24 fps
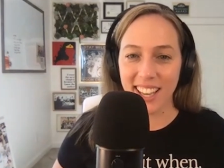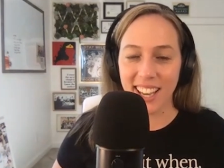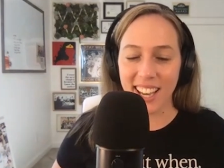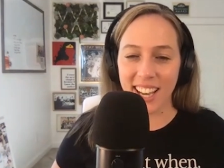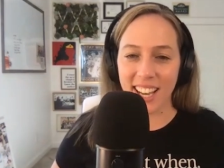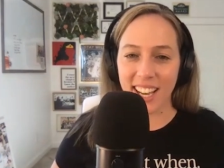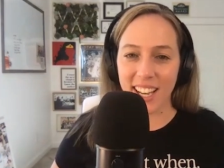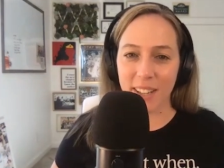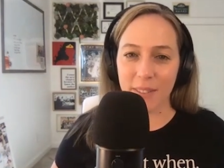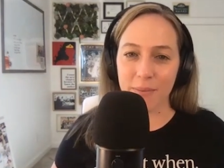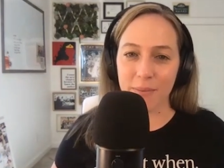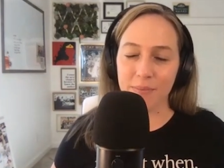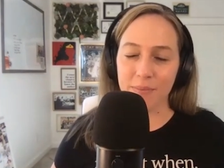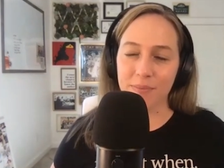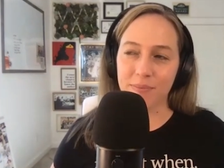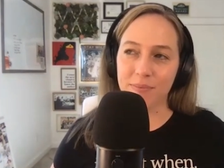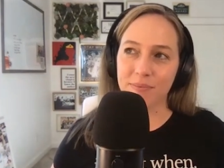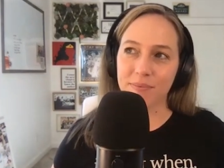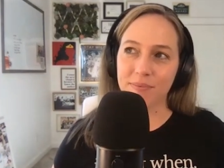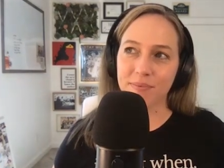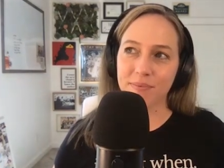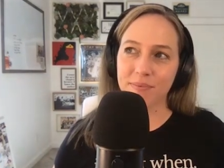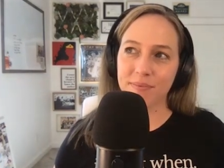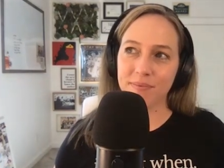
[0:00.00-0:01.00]
Um,
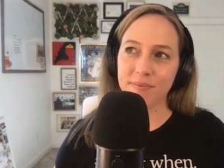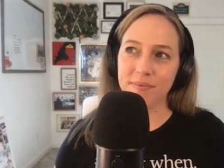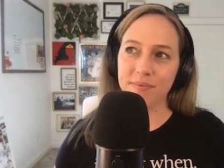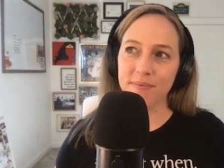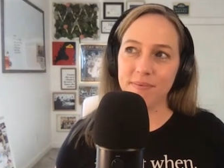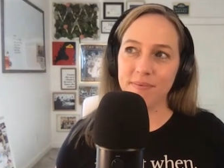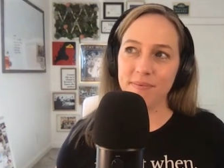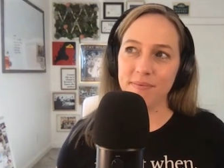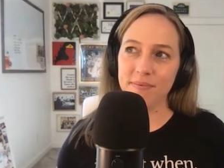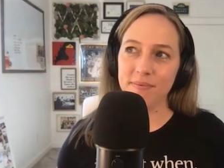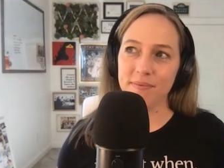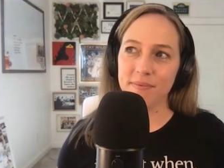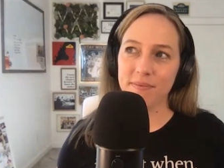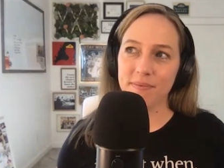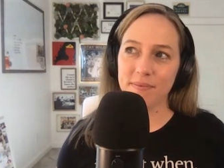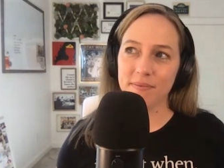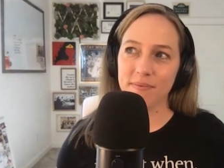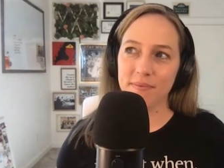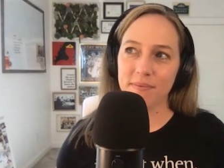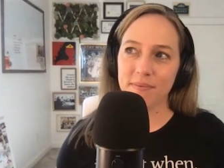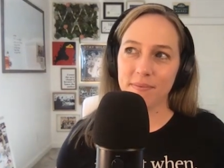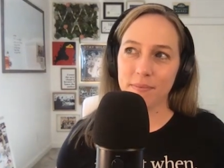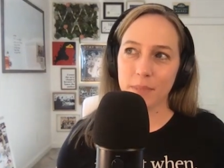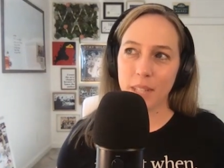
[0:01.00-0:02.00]

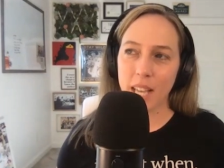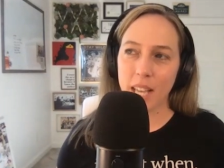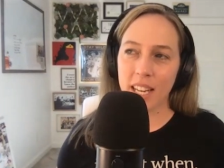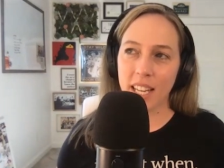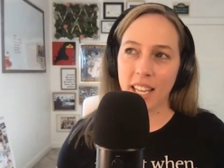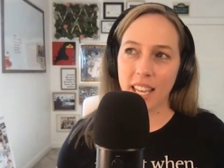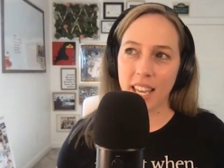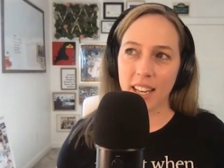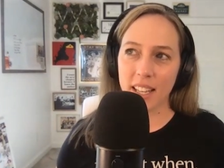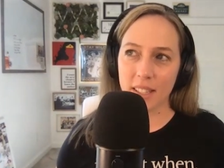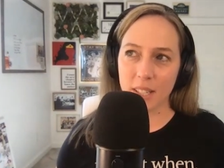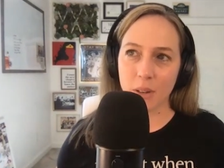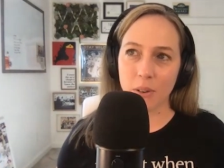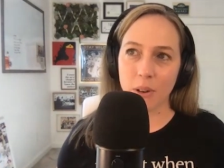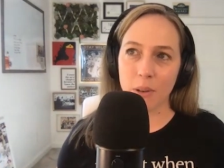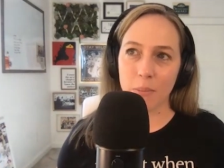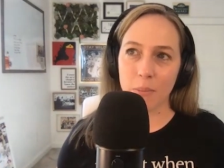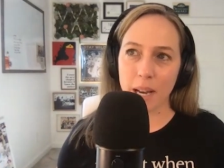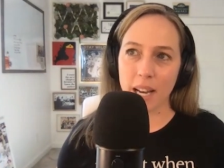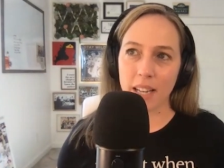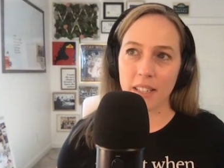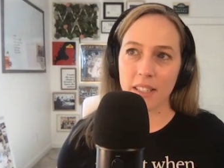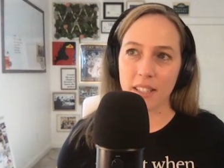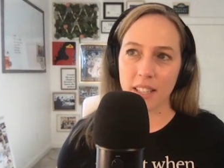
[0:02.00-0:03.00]
and again, it's going
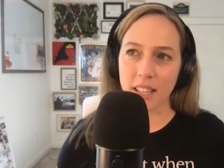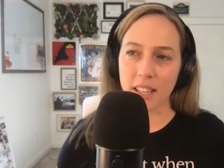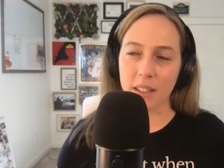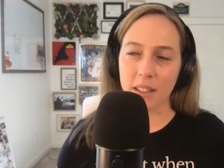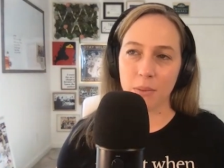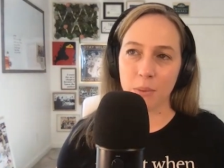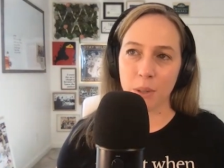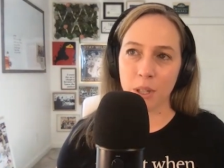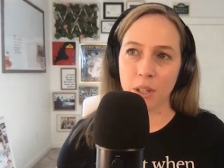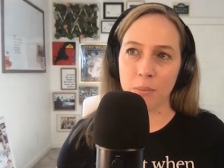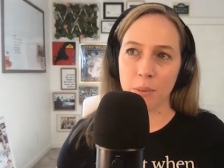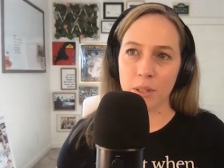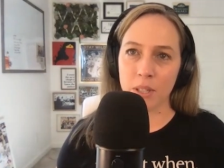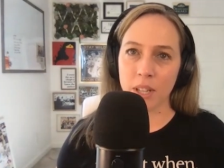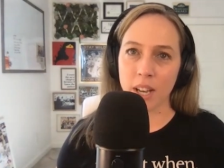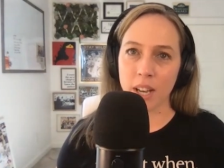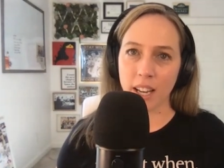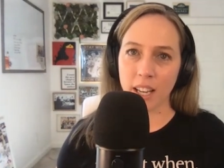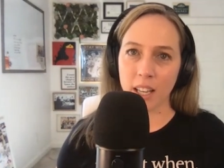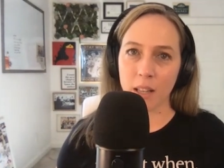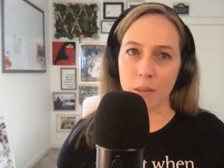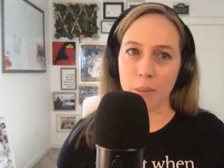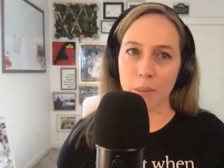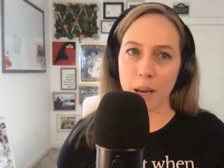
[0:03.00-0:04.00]
back to that, what you've been
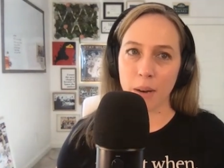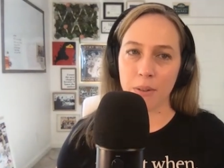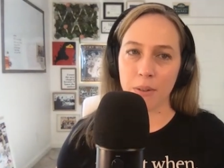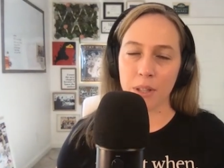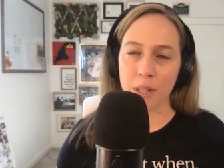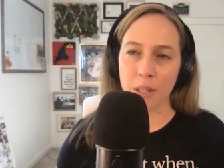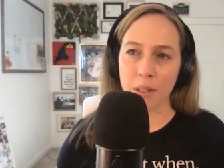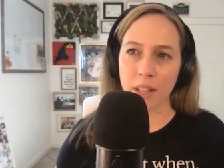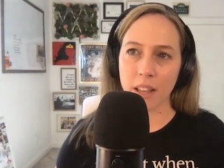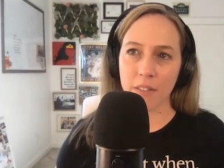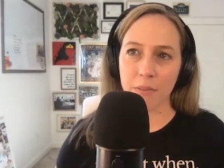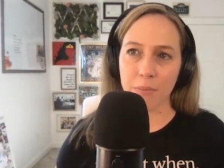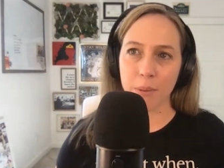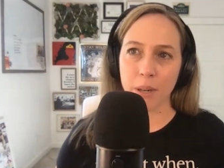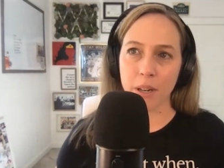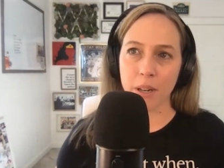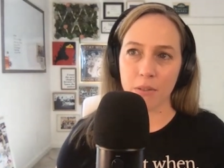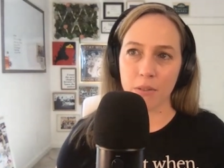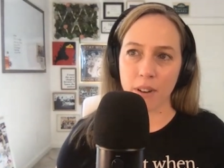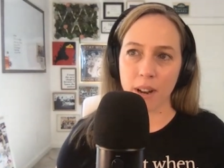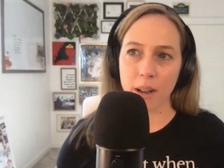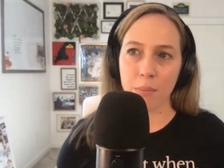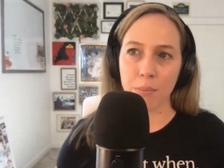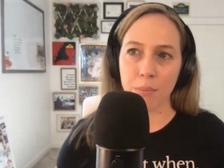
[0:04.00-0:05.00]
talking about with the left brain,
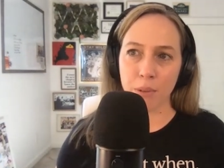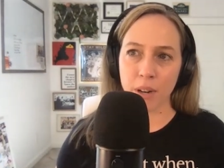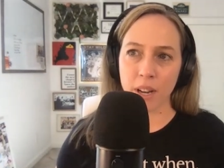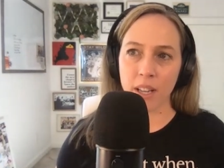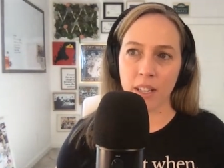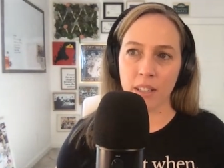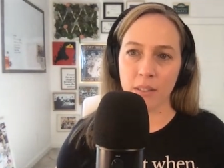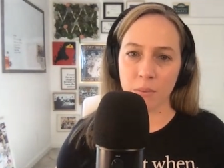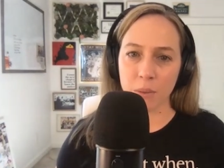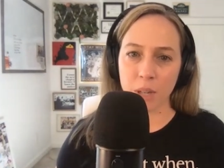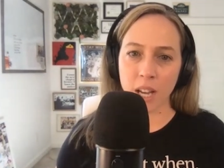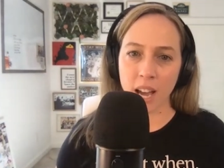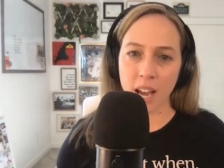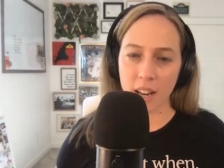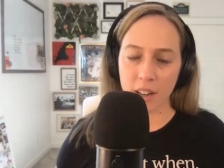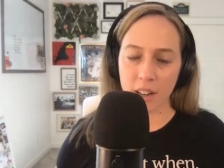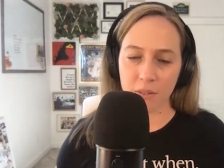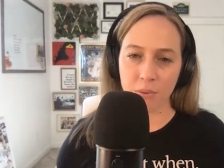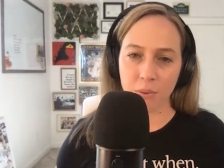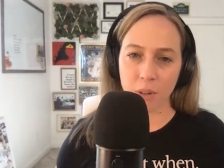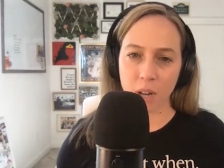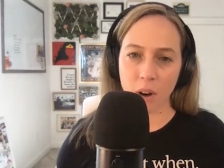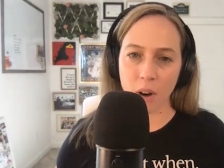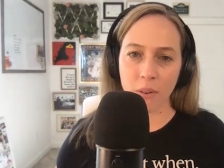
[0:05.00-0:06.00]
right brain. We
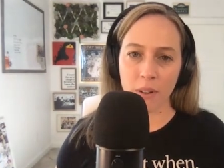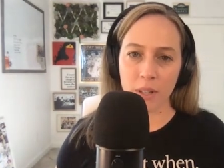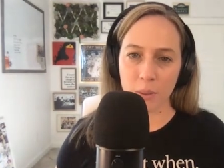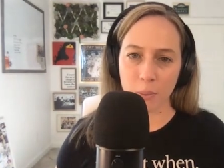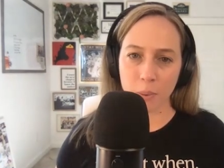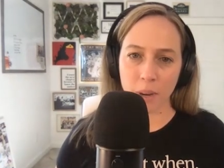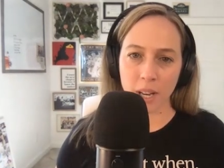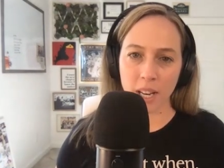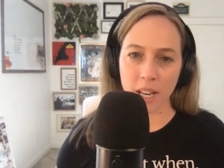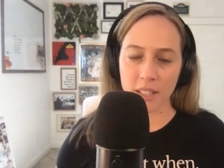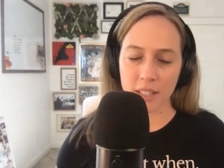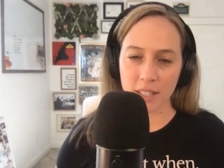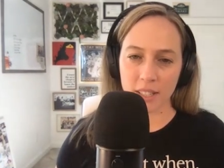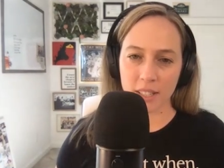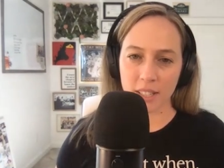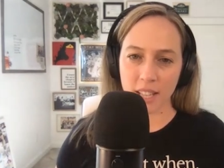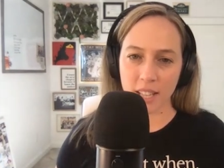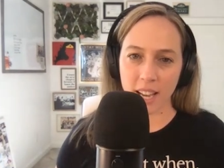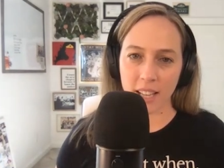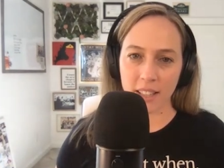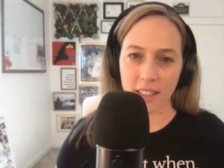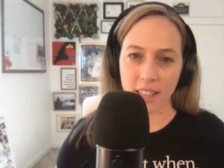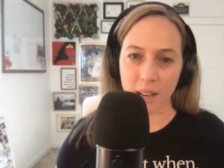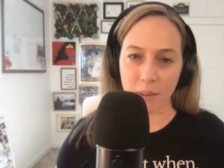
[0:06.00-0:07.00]
always want to
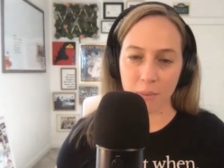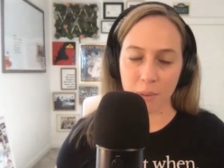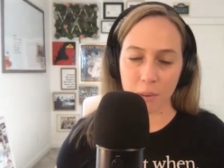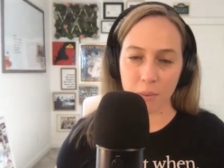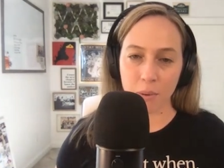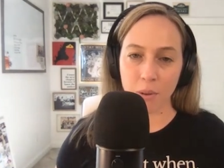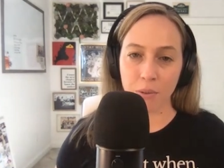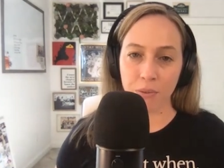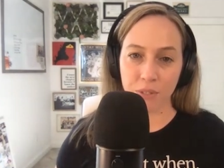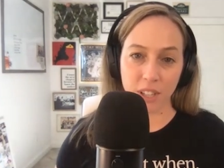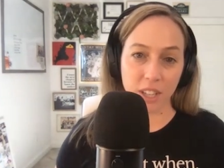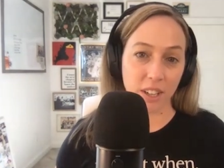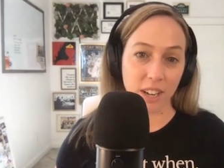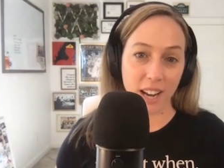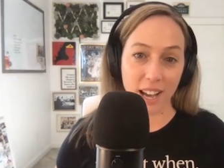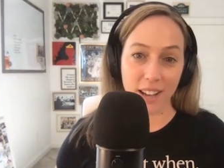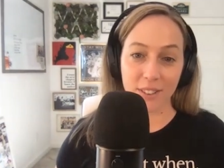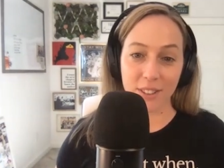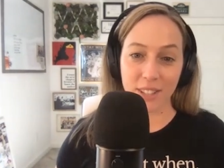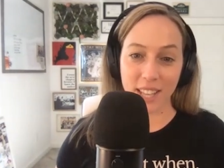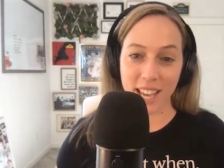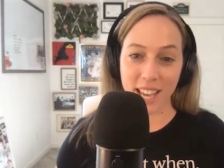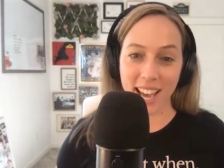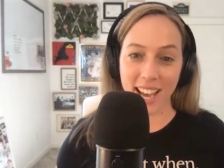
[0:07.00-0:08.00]
decide that we will figure
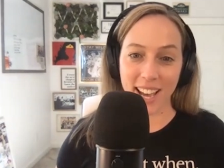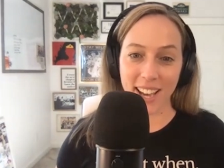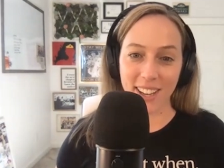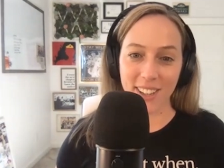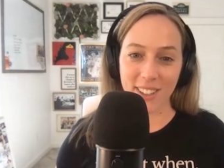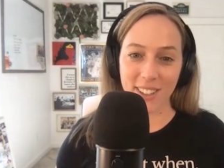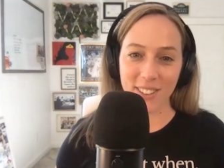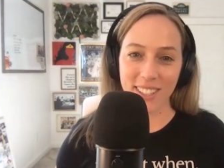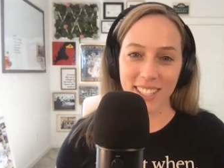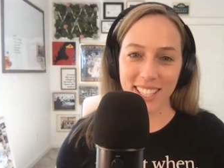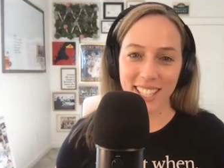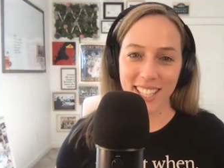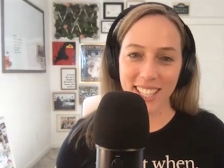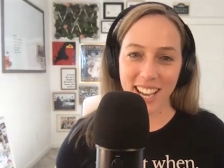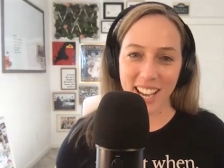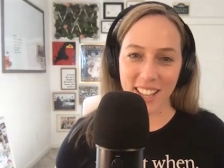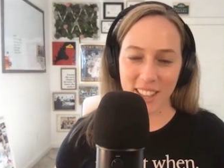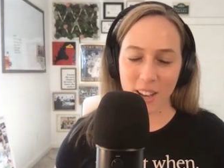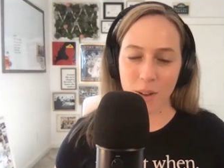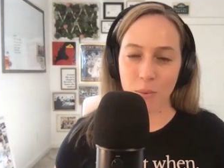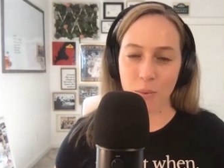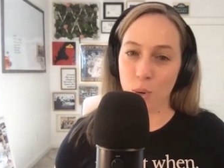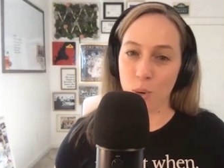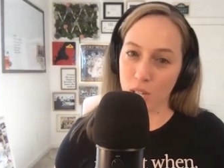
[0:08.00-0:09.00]
out the how
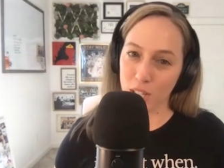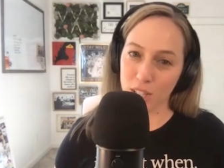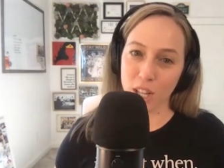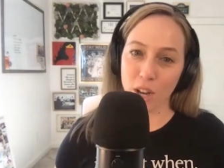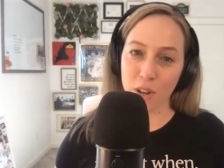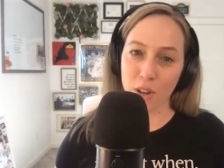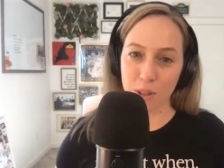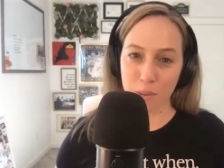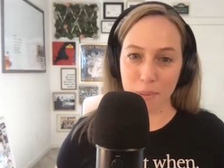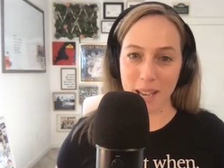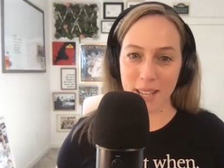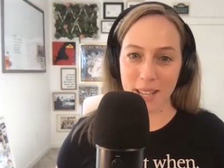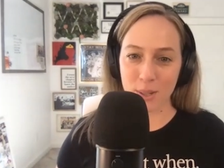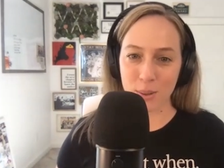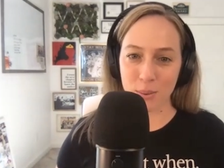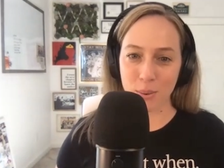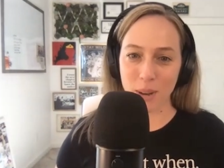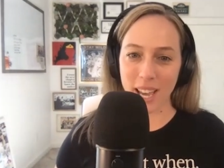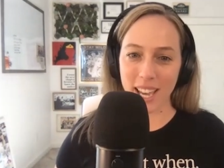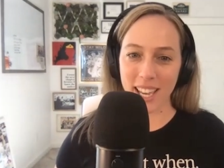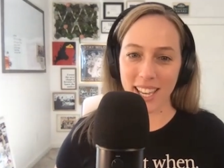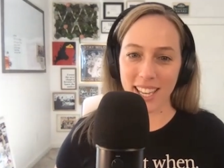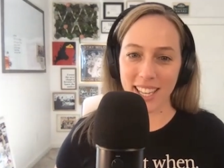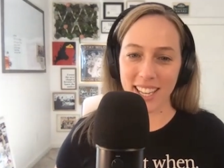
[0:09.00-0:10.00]
and that we'll know the best
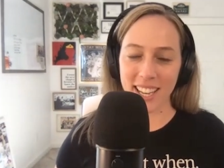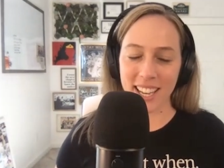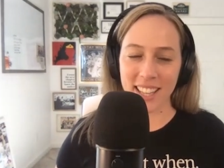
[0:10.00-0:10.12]
way.